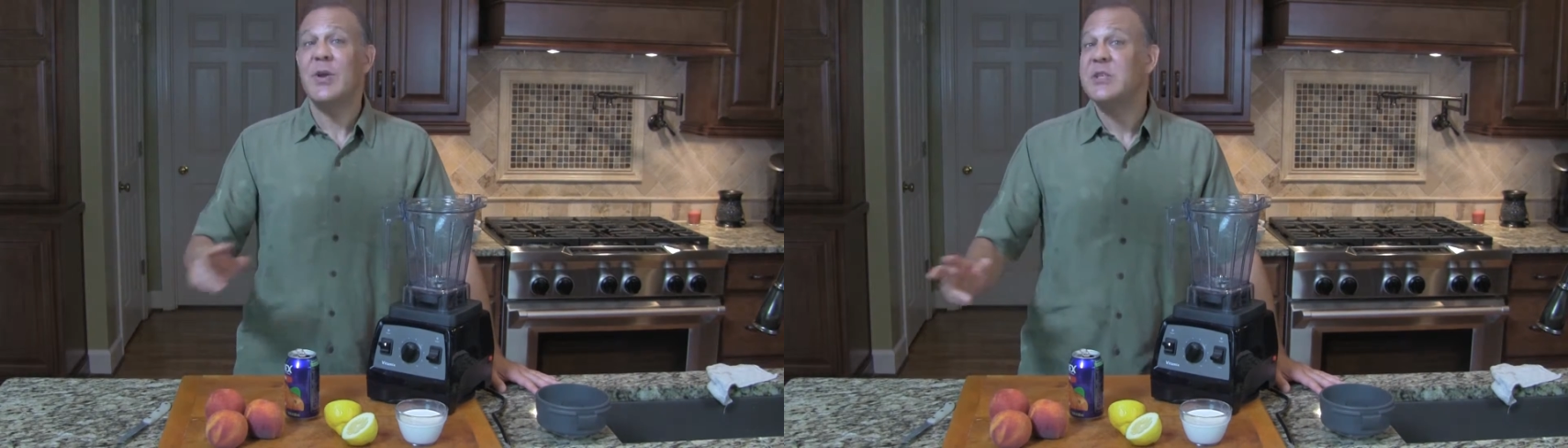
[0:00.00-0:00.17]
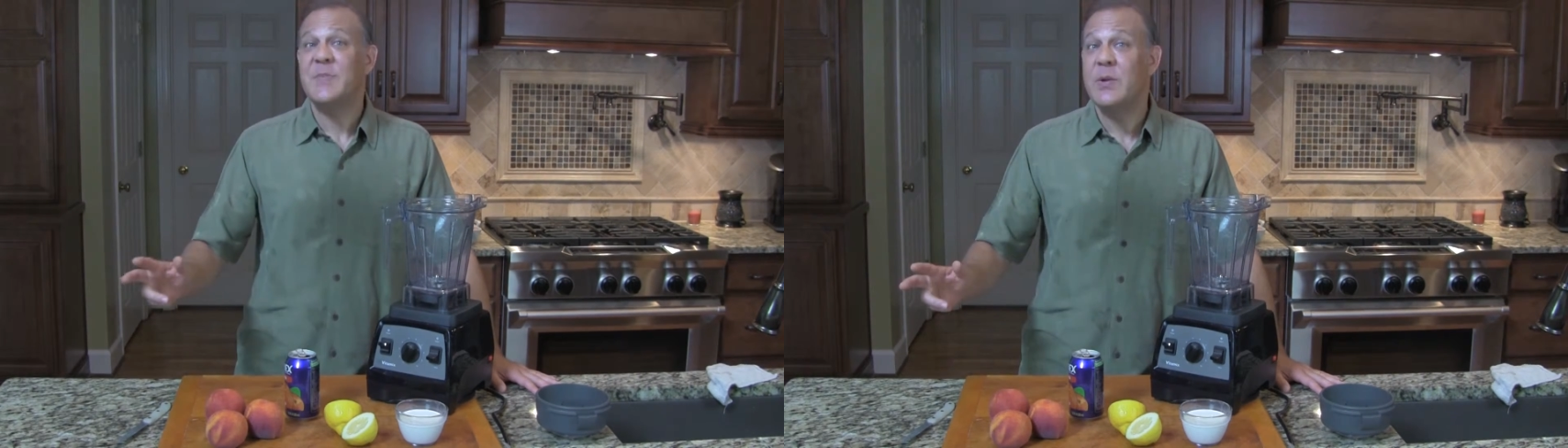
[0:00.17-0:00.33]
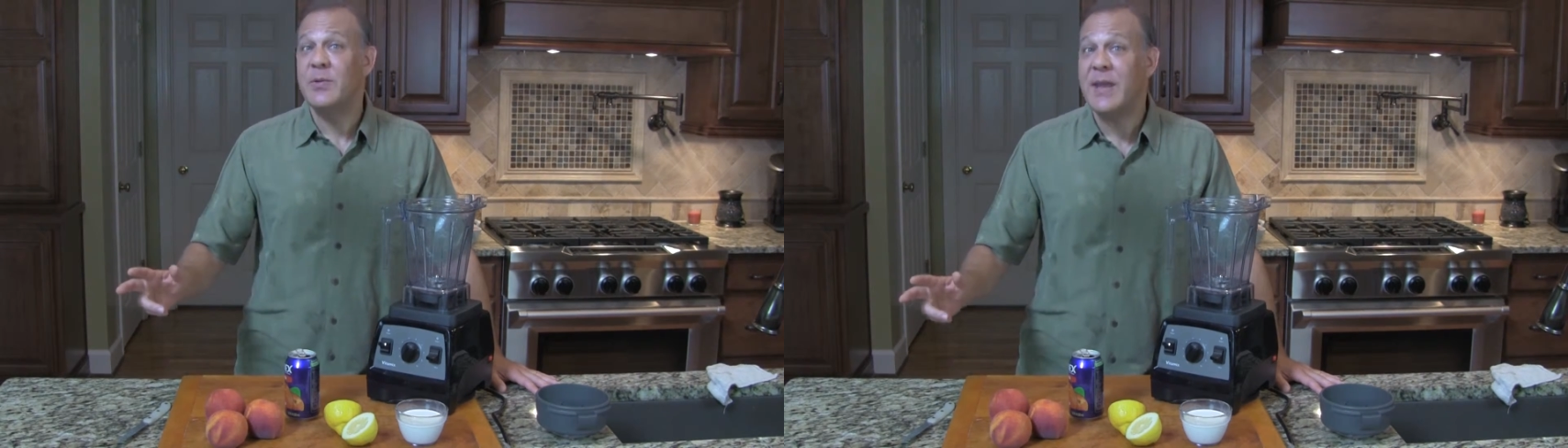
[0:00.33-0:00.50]

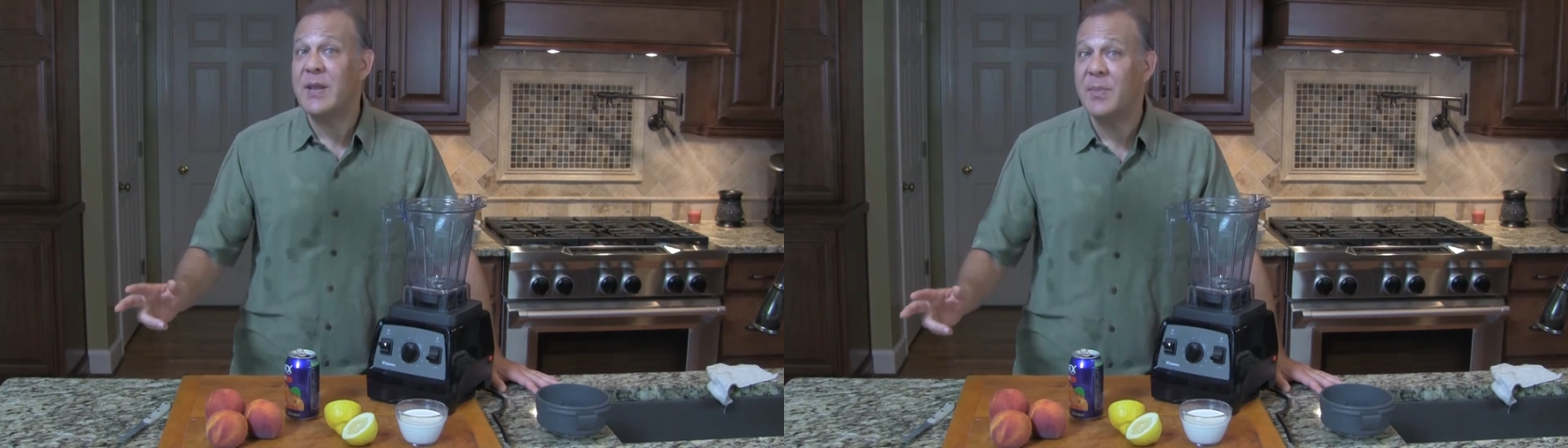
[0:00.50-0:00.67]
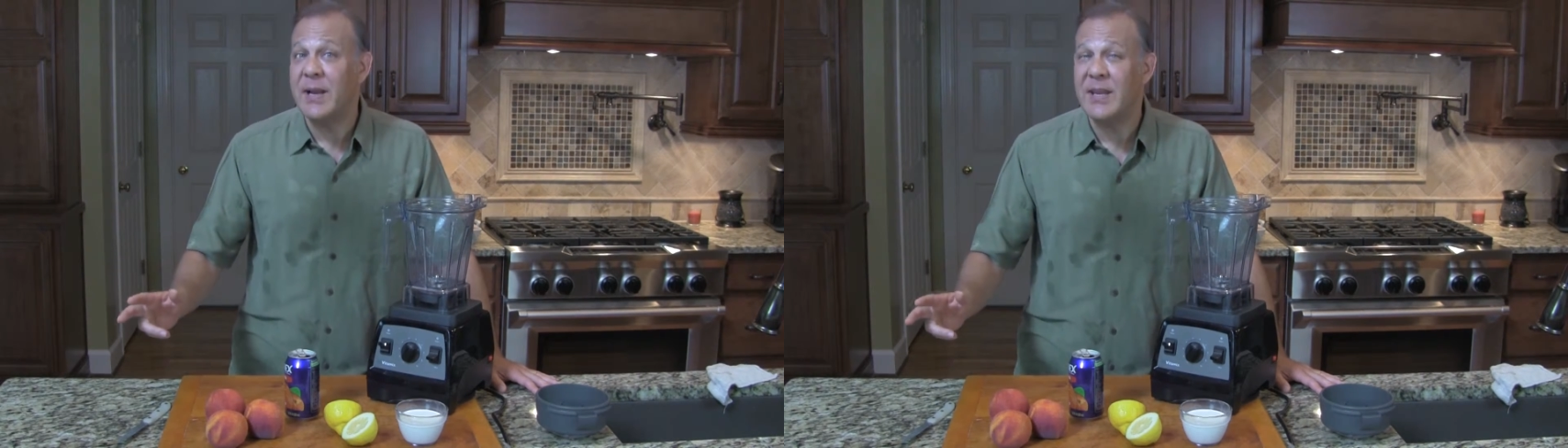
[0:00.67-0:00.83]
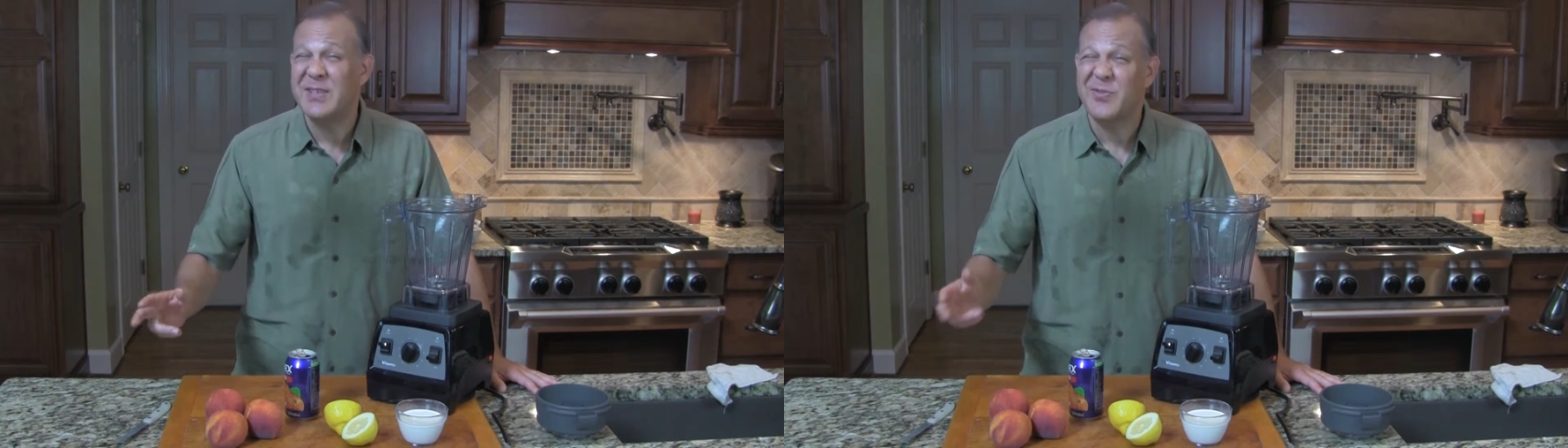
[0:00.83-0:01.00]
recipe with
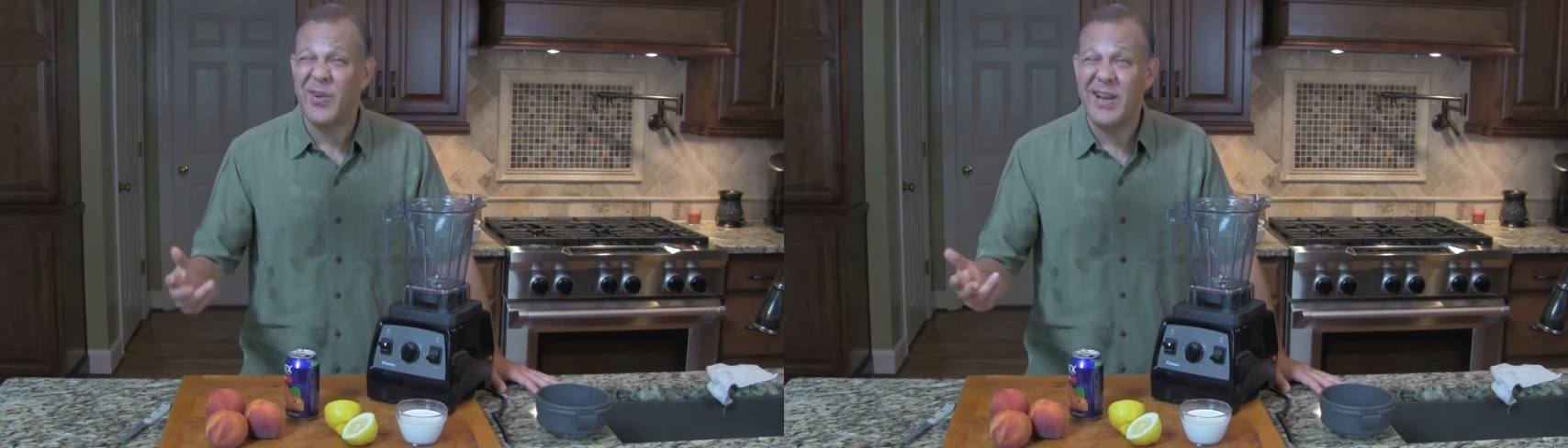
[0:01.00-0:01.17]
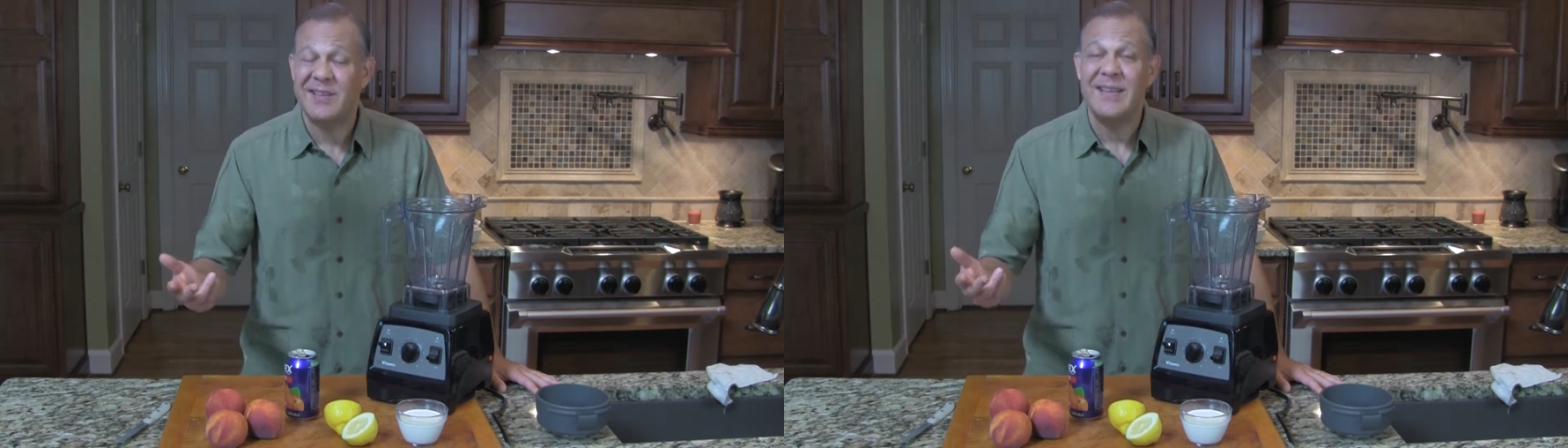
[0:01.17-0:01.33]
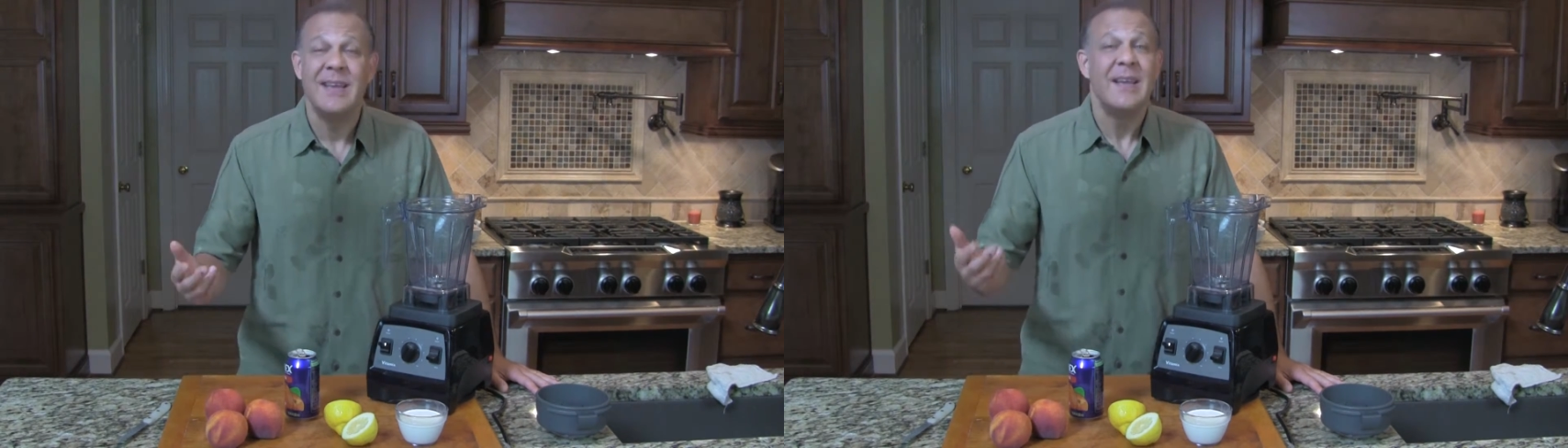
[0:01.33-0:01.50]
anybody because frankly,